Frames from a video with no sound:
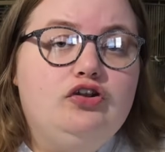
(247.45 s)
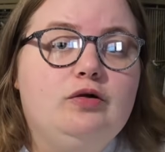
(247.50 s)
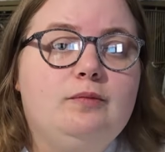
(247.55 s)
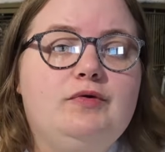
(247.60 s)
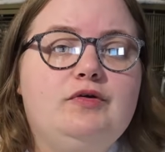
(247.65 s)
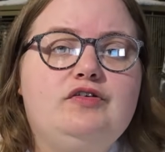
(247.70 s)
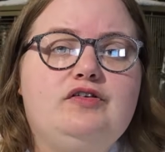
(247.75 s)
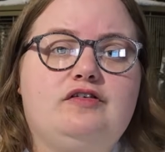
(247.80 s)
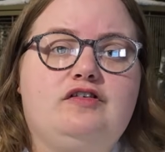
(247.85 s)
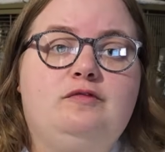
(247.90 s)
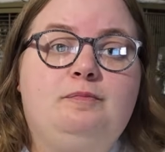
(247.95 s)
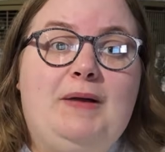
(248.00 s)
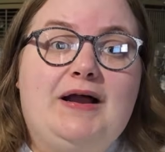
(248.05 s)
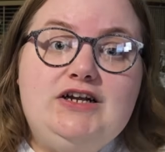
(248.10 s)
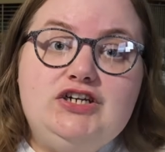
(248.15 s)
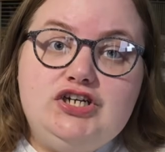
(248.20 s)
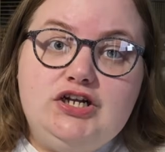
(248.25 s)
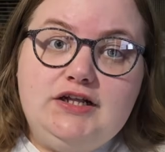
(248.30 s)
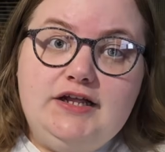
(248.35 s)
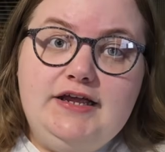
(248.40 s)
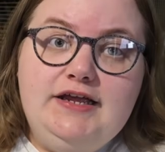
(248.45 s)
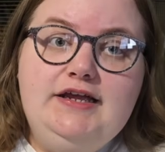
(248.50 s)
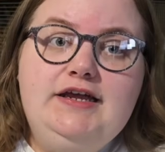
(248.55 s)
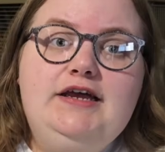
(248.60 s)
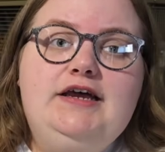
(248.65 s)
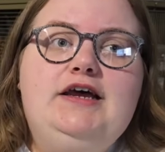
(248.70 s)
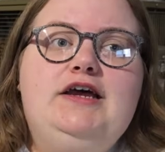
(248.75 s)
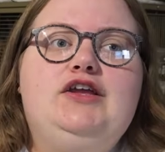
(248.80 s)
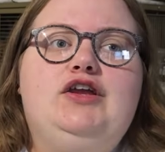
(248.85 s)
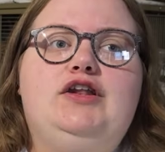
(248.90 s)
Dumbos
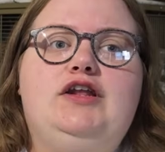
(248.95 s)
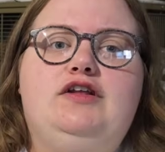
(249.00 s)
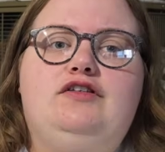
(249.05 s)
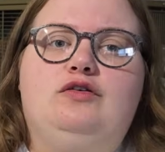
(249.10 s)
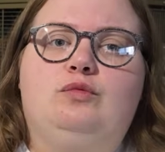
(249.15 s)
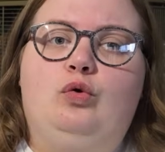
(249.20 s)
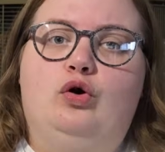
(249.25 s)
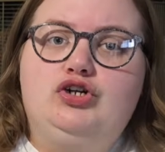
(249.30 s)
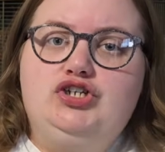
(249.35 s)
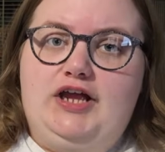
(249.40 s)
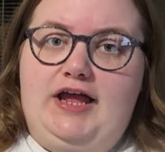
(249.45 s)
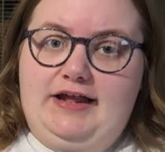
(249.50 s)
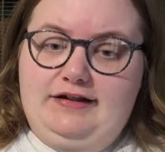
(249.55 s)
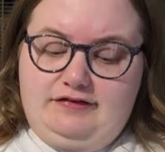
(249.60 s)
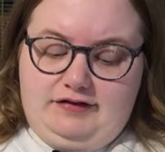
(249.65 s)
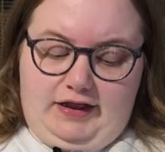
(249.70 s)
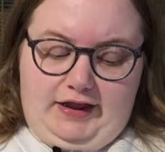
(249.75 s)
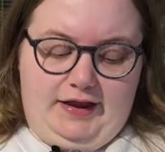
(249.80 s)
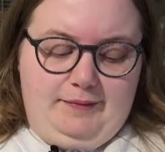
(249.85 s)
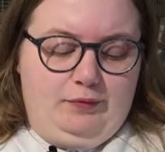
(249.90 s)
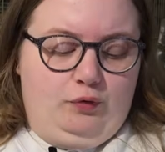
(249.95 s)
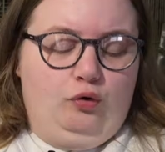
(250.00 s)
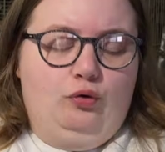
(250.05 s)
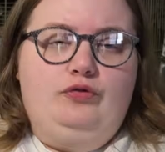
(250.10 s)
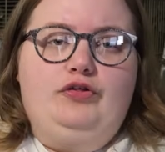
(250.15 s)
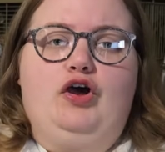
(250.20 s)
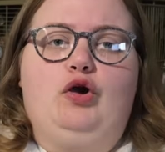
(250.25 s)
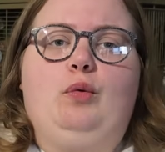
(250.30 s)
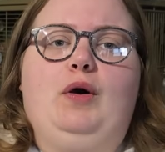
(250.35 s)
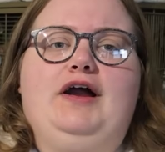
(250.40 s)
especially, you need to watch head type,
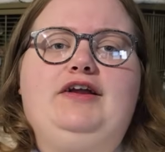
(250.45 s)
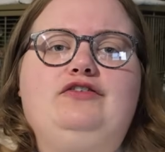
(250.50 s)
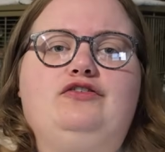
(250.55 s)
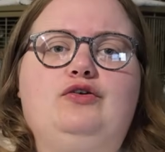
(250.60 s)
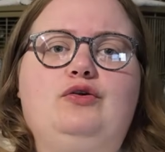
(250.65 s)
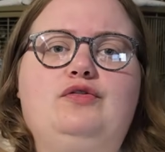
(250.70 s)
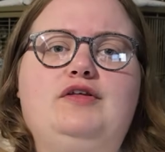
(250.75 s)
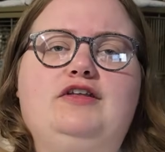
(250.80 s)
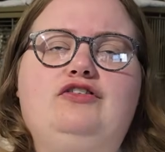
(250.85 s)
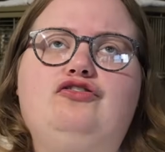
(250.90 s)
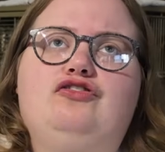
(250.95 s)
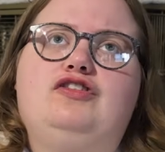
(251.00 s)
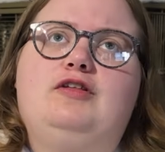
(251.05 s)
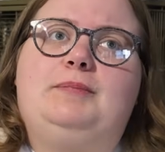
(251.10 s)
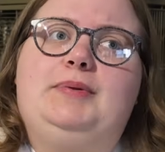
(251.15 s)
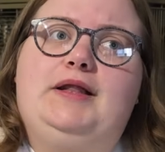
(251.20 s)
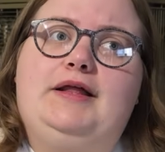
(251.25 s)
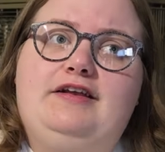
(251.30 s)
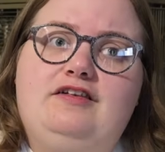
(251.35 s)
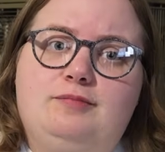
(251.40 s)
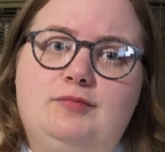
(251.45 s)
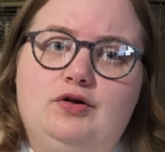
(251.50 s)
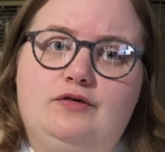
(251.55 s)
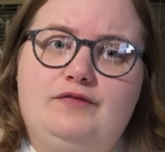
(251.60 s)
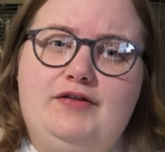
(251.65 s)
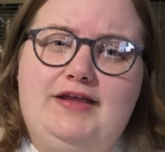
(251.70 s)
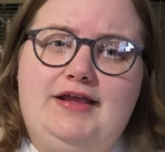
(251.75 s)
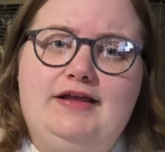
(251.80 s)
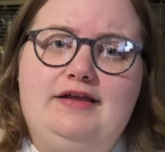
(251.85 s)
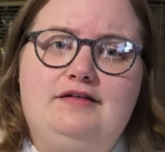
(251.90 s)
although I do think just the placement
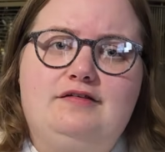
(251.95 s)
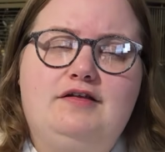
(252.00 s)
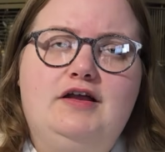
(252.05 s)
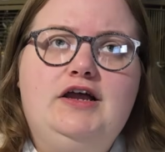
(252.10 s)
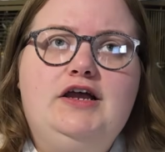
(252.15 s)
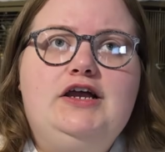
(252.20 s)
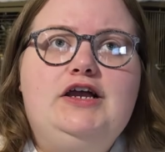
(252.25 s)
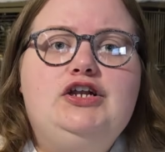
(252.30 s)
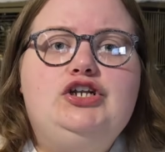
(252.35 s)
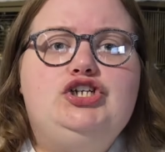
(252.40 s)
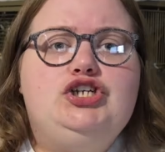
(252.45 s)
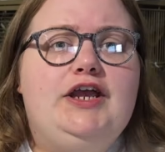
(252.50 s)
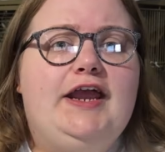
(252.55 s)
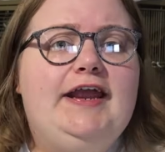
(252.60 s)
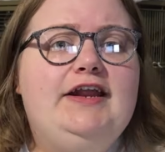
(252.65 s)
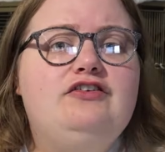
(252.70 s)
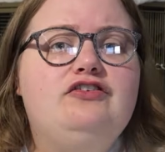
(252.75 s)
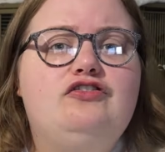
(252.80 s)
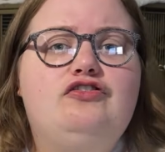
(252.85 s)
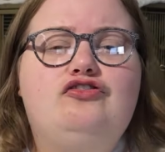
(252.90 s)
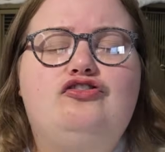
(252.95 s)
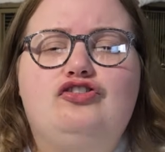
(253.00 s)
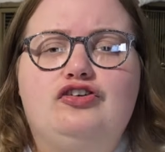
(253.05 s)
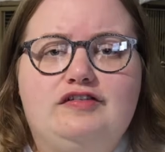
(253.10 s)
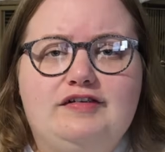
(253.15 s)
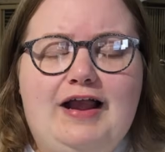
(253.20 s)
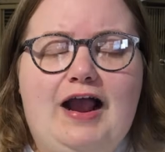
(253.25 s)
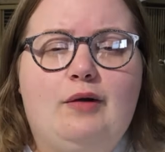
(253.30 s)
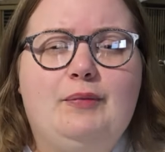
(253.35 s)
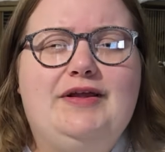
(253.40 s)
of the ears changes
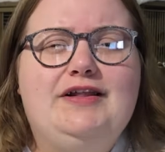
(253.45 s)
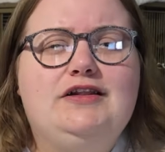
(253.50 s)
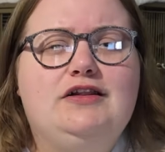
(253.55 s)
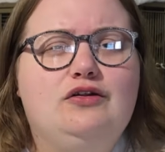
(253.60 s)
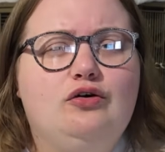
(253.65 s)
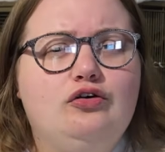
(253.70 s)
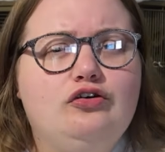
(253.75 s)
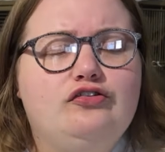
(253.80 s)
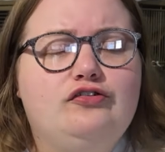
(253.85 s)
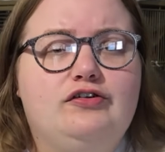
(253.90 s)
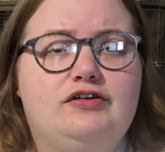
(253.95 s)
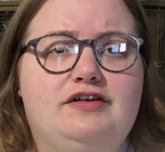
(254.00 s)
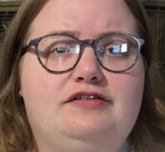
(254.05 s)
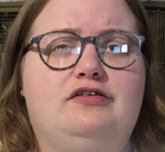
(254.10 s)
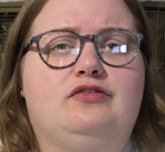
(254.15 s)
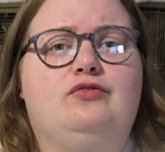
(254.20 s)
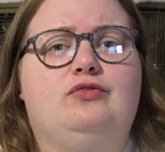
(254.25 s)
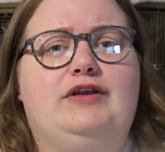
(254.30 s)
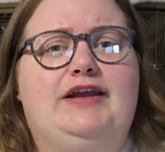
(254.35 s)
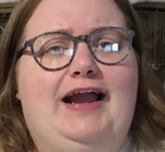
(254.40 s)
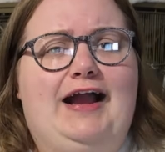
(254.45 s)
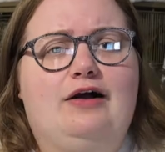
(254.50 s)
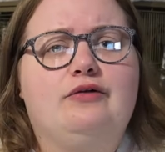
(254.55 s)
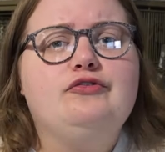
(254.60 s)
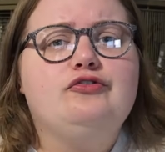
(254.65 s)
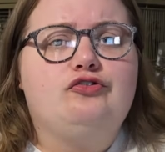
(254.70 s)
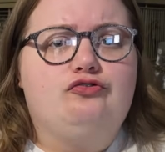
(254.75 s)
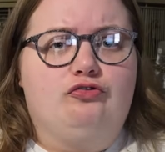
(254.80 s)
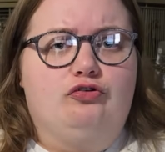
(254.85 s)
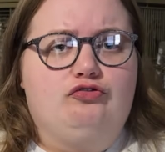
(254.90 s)
just how it looks, not necessarily
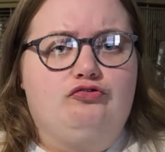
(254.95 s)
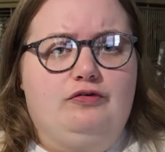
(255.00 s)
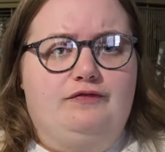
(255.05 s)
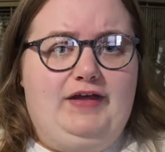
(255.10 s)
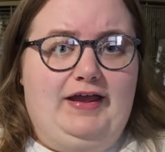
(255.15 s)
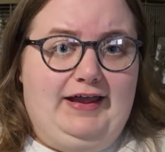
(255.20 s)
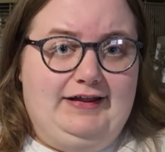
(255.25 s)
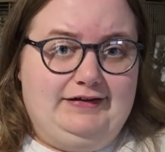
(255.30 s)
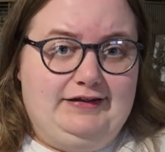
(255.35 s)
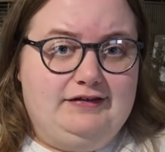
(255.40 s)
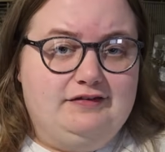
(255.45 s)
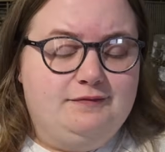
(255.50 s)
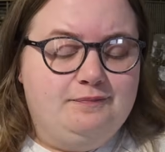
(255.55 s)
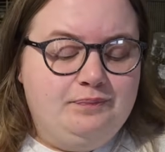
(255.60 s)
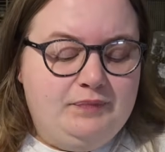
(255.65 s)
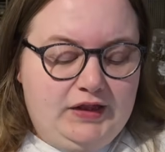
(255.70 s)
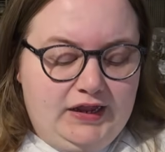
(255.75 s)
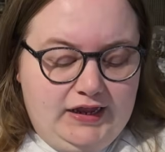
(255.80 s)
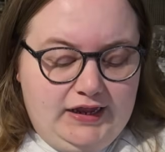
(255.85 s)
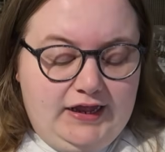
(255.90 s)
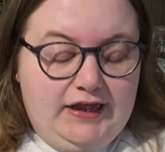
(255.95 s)
how the structure of the head is.